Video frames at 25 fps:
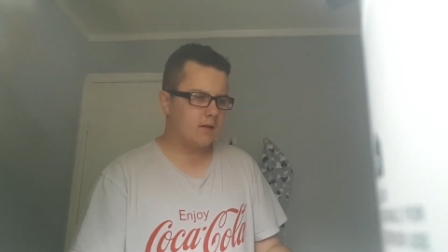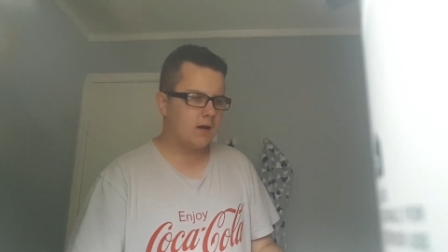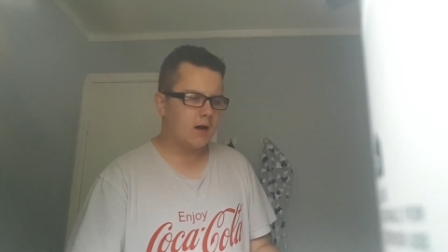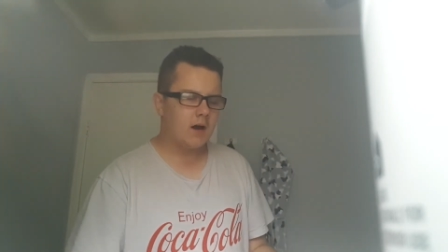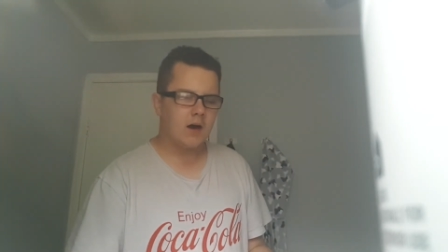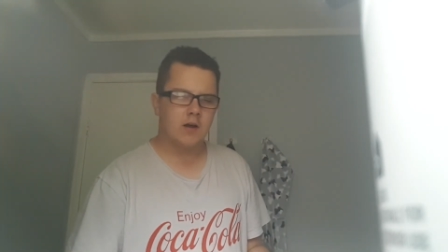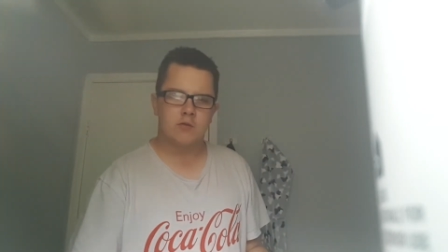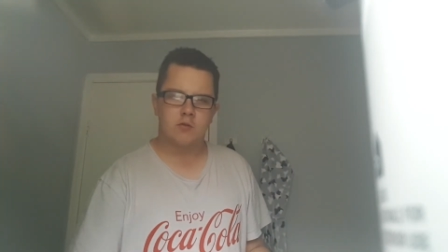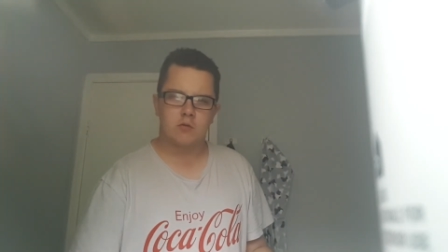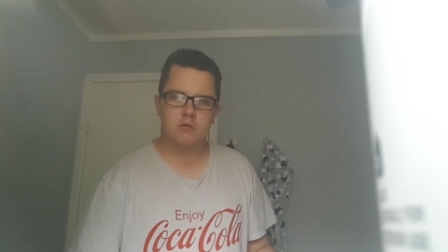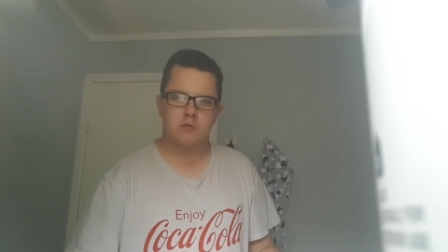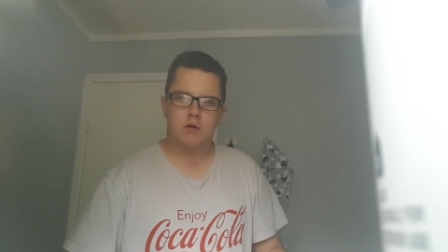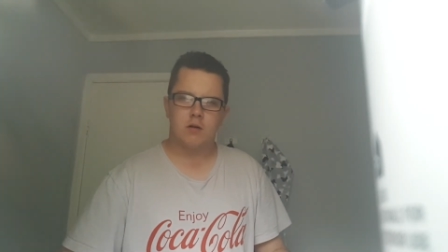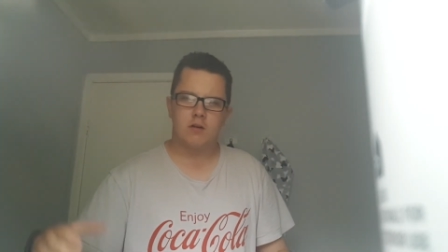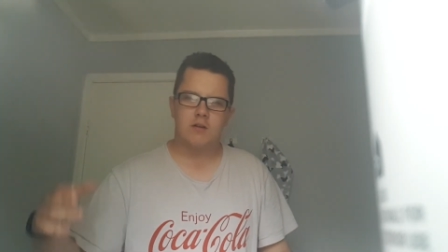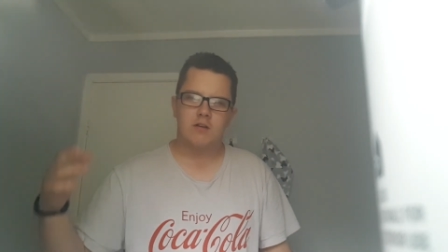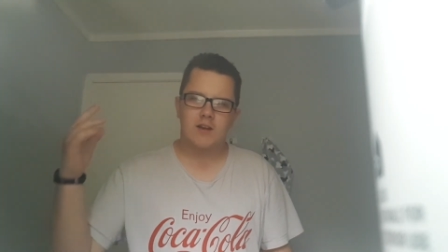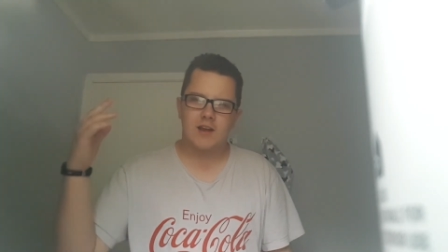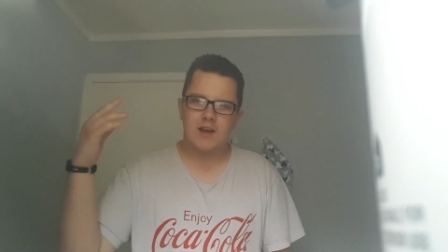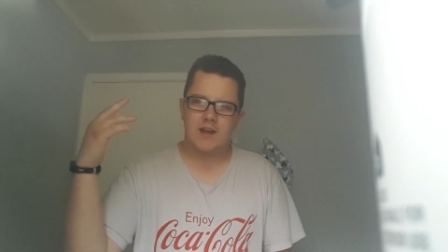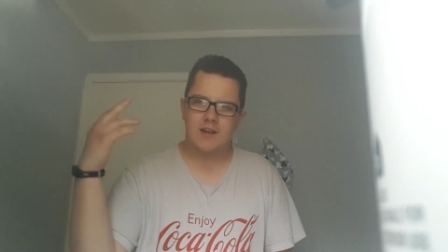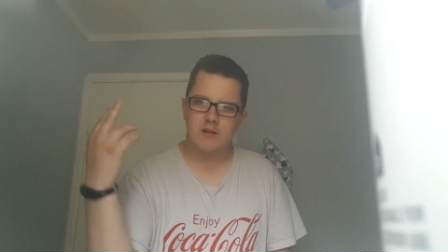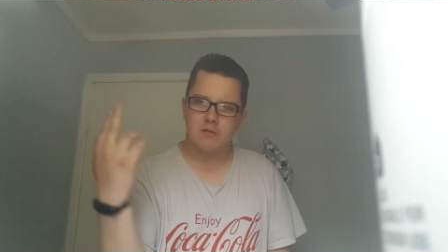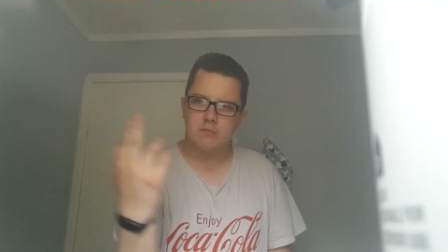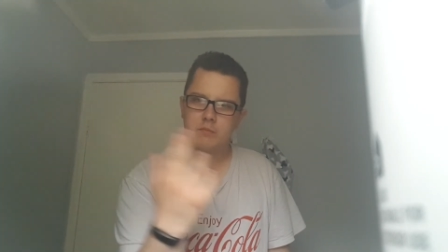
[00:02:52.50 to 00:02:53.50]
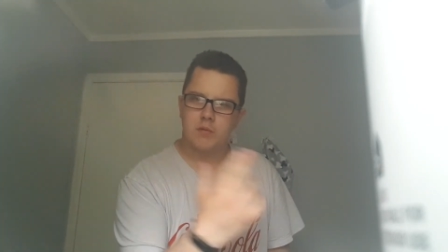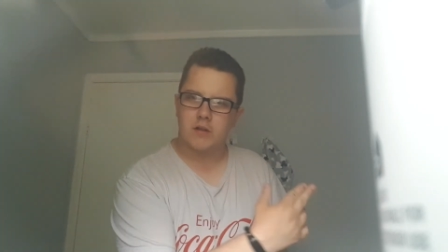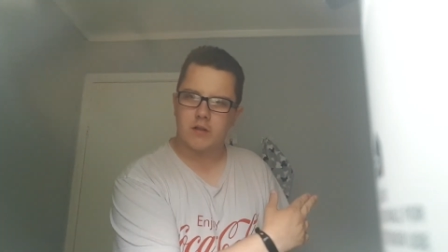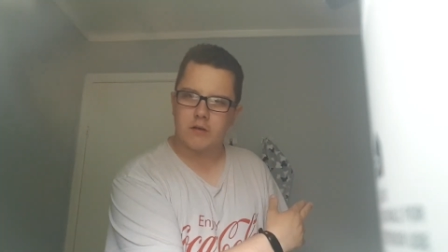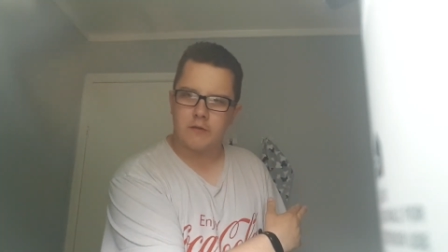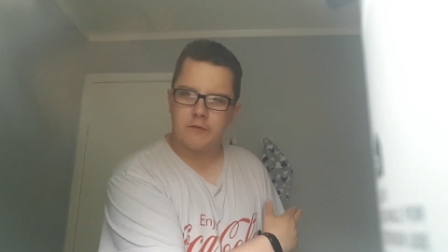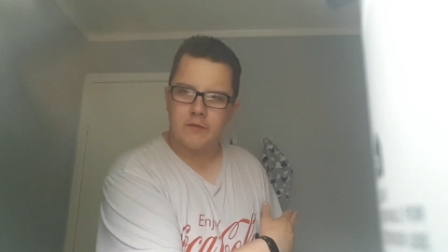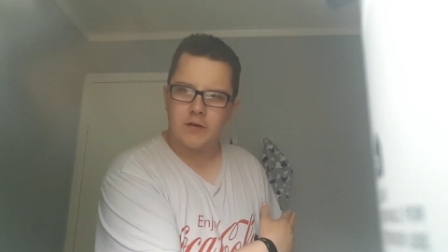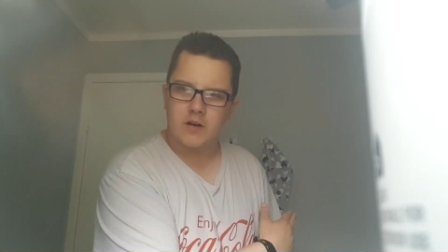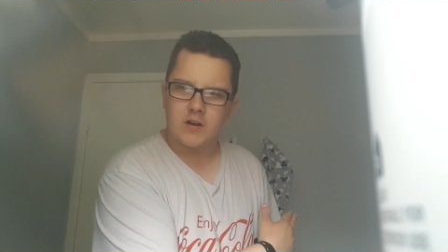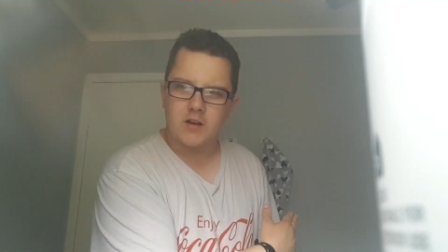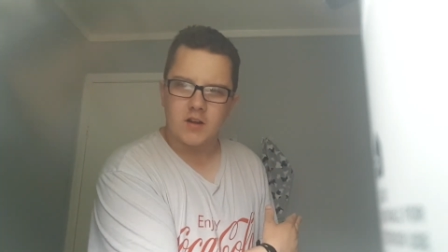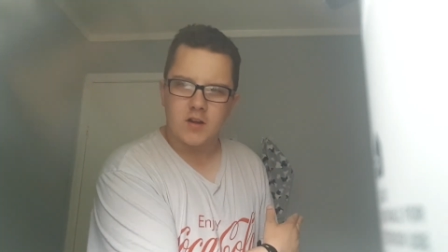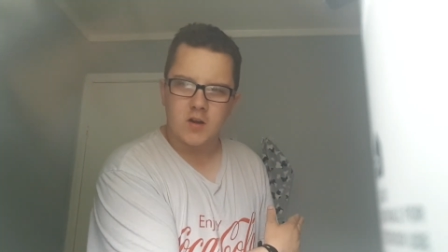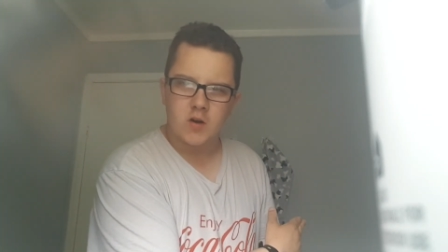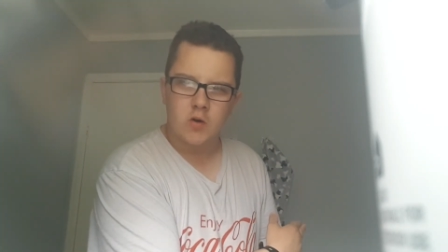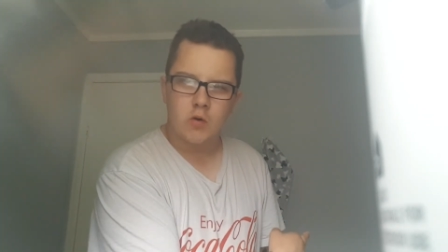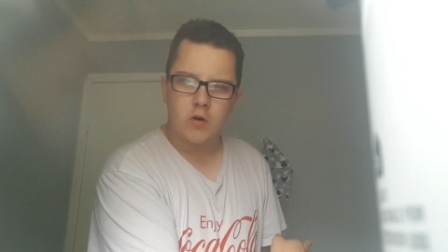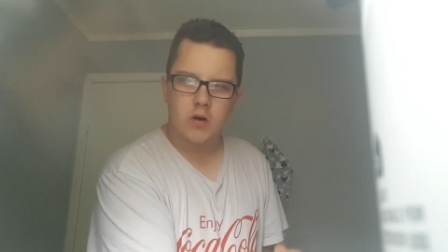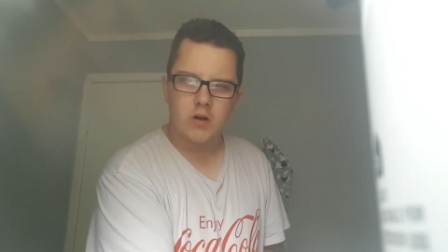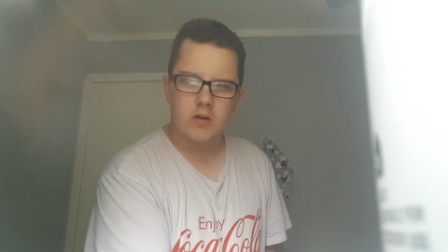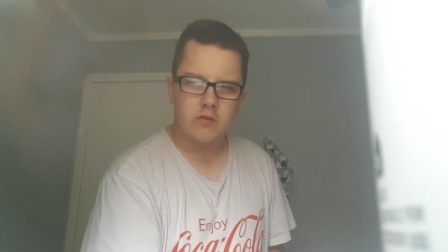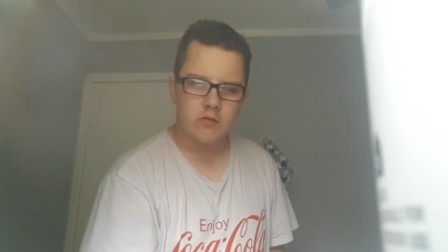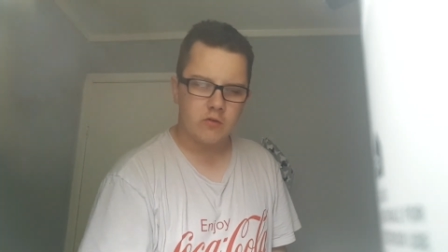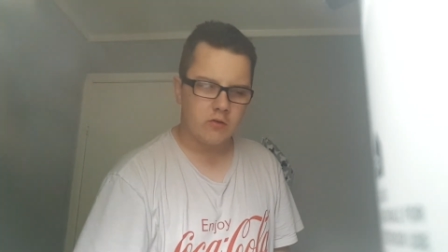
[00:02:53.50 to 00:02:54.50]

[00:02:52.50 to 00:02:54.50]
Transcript: I don't want to get the motherfucking court